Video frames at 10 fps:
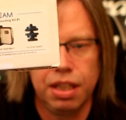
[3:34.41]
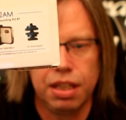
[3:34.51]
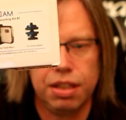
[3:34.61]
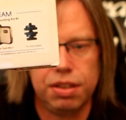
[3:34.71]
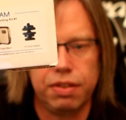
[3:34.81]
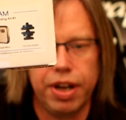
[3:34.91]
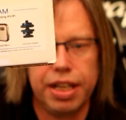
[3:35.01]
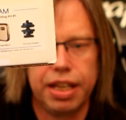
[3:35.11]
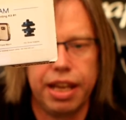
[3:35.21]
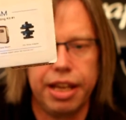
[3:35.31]
This is a
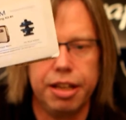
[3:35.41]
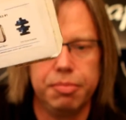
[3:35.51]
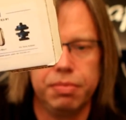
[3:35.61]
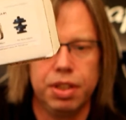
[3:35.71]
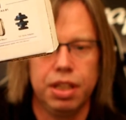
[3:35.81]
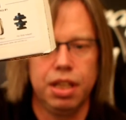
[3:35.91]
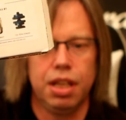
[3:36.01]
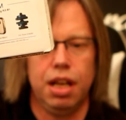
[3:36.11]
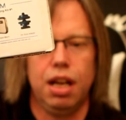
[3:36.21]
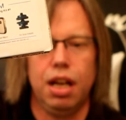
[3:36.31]
ReadyCam.
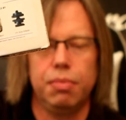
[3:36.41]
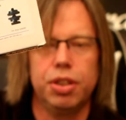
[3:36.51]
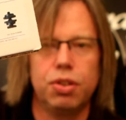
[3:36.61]
This